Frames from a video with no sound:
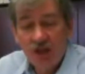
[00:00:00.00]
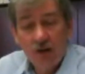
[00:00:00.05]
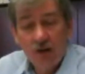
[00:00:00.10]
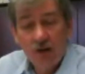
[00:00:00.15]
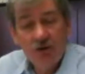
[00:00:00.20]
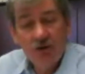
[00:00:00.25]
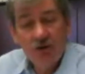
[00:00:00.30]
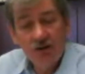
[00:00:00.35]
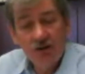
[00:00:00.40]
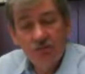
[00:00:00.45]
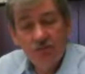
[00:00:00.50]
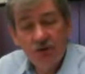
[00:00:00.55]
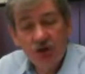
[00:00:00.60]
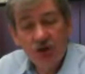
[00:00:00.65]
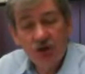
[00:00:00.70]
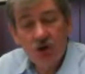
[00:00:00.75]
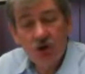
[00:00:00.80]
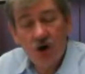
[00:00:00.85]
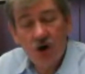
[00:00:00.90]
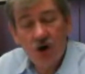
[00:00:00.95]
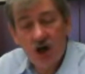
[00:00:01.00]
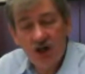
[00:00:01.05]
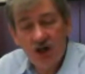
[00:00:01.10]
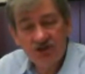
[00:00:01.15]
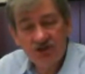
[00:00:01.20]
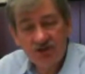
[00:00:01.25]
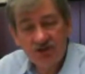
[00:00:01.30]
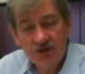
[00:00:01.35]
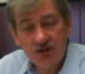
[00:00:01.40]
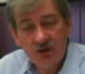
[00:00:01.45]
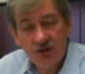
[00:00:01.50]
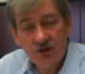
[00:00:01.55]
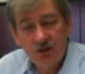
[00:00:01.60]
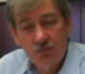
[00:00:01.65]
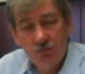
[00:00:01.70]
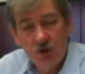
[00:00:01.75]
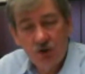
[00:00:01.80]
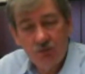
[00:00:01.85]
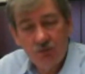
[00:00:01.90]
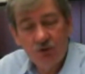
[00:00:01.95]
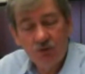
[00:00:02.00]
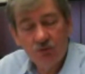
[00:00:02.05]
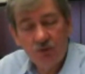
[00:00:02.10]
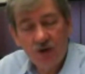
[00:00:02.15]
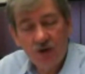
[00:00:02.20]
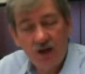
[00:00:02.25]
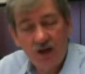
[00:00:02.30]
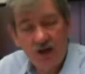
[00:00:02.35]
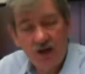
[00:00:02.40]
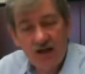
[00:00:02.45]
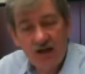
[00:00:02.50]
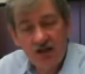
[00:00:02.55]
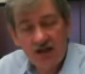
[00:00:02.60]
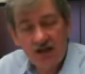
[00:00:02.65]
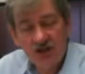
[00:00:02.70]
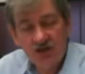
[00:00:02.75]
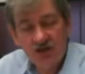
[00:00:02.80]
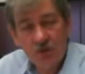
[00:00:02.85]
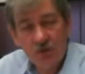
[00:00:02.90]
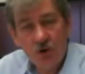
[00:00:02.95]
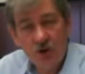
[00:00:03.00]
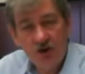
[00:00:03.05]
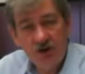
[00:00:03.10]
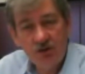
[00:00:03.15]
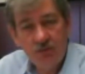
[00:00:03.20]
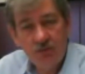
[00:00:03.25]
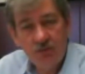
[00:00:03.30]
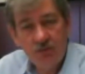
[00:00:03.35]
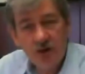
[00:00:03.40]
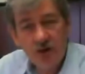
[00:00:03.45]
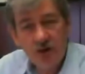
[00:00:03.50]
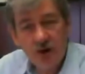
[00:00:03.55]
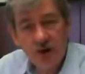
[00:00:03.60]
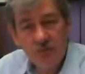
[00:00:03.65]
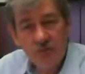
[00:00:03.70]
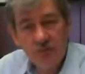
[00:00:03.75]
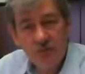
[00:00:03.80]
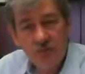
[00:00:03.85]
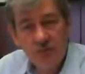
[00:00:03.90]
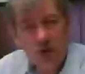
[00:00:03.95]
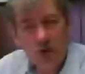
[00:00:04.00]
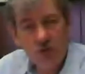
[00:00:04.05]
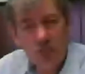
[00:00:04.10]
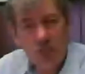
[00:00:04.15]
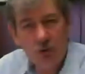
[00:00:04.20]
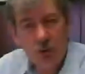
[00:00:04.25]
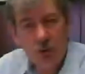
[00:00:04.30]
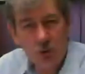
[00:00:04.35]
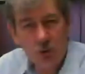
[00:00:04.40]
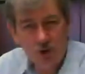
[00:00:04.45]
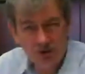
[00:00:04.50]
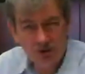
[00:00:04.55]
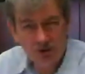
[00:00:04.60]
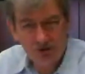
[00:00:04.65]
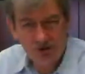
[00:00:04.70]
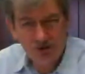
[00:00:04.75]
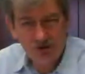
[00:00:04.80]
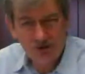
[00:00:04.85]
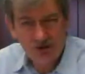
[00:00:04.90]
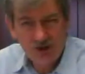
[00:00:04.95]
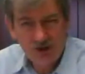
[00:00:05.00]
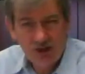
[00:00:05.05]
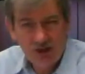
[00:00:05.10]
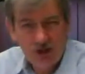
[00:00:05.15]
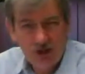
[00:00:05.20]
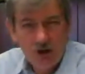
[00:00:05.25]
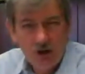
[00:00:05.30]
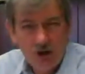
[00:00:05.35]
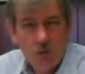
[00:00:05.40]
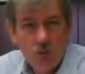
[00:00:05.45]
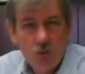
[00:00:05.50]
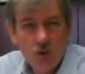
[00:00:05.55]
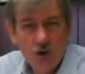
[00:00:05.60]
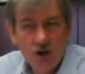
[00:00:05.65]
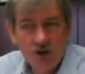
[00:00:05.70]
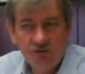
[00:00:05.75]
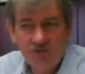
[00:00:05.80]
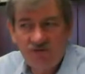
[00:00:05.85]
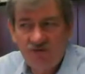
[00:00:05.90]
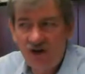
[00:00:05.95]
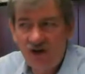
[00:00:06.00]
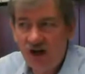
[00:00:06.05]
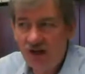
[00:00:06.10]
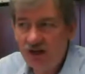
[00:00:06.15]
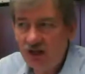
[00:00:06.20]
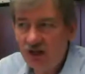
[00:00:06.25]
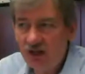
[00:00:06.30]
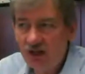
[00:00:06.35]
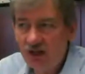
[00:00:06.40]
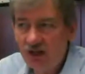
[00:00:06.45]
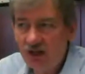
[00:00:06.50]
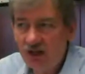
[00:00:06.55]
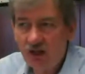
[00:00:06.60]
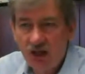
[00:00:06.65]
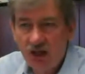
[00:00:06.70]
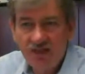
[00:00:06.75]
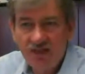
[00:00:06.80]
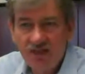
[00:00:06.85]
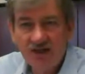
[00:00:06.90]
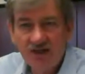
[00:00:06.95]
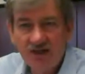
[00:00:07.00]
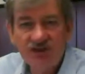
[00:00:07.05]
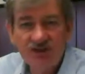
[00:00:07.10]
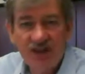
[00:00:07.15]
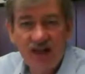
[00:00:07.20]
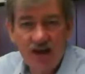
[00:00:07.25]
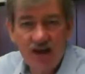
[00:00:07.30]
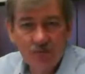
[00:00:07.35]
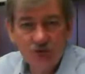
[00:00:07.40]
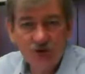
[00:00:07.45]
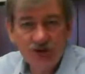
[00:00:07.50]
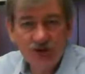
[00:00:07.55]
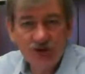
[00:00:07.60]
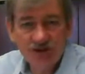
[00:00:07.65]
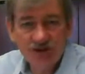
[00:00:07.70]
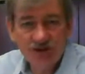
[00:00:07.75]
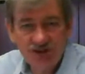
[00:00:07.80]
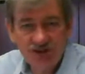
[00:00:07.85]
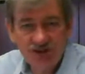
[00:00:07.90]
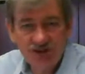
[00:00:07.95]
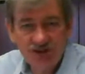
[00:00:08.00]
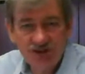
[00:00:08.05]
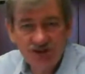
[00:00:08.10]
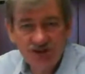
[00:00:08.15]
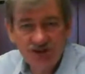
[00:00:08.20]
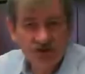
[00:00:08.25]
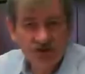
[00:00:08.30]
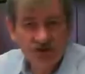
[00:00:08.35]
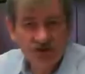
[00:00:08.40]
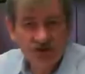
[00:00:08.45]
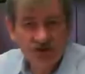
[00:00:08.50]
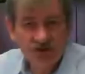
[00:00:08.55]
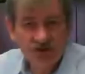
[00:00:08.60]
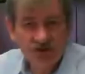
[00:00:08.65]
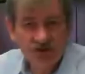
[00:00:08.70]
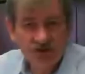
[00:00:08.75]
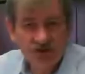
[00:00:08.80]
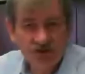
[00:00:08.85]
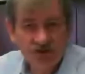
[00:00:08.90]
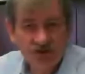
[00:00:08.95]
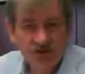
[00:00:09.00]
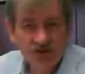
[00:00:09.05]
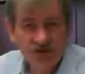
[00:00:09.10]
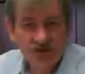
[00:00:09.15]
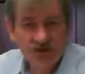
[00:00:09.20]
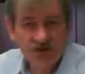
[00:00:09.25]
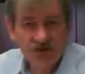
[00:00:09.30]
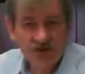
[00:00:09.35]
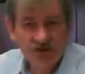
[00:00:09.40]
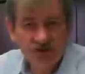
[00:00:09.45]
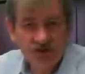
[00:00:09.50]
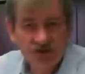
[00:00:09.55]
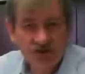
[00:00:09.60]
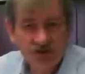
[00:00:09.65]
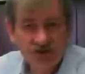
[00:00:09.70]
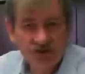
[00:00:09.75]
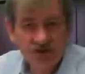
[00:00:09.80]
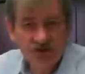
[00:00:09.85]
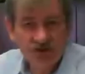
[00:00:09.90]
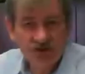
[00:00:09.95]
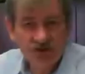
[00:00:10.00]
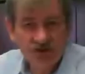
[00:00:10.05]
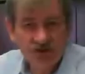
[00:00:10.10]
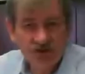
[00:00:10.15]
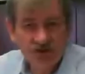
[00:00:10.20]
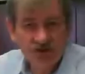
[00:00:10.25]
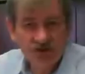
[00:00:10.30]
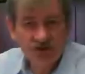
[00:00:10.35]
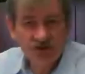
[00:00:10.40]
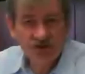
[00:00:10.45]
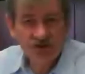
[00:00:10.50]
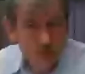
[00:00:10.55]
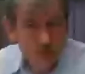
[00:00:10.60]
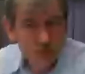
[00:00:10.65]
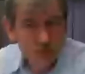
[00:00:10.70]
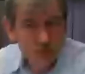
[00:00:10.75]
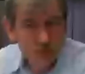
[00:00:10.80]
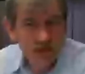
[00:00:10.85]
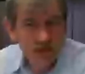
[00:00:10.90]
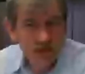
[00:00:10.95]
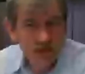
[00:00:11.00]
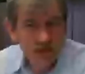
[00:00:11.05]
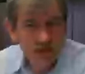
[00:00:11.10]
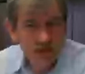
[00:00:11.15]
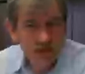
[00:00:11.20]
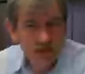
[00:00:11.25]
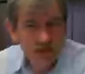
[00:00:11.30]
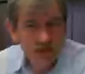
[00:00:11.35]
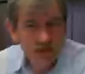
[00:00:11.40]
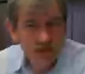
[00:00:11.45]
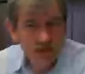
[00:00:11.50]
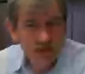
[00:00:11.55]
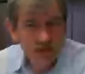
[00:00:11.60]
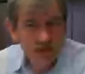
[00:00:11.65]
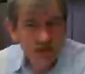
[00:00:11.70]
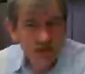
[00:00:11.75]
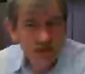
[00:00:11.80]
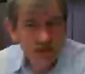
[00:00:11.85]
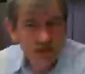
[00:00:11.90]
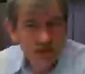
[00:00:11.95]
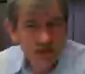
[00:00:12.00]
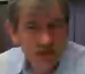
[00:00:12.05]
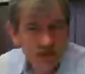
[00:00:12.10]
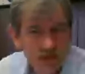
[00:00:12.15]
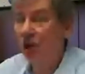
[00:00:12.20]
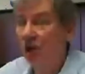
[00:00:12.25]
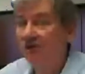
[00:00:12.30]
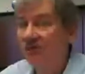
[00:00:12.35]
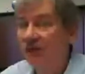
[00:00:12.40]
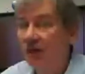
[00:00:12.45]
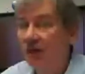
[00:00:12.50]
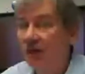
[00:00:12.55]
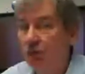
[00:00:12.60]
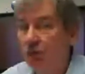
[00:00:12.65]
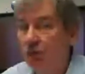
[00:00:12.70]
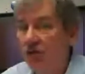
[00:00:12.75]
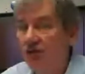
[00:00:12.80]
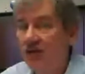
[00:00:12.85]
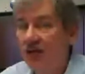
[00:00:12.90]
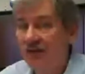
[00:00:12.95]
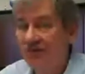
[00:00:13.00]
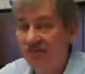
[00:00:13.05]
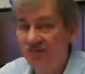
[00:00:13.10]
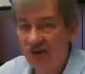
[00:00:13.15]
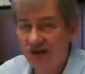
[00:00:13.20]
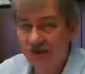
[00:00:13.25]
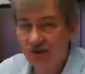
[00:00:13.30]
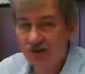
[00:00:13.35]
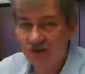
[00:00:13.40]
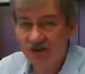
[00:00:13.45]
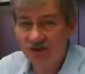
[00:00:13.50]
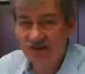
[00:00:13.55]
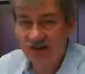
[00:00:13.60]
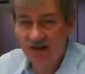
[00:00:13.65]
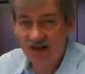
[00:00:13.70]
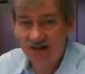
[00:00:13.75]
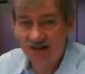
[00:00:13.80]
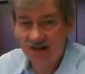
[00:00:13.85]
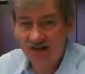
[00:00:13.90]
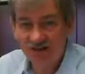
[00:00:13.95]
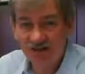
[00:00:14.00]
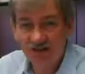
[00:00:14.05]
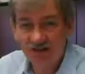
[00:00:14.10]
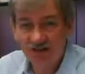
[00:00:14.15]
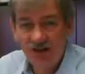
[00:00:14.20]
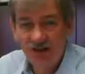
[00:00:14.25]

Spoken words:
But because mobile ready is going to become so important, we're finding that established sites that are not responsive, that are not mobile ready, or even if they thought they were and they fail the test,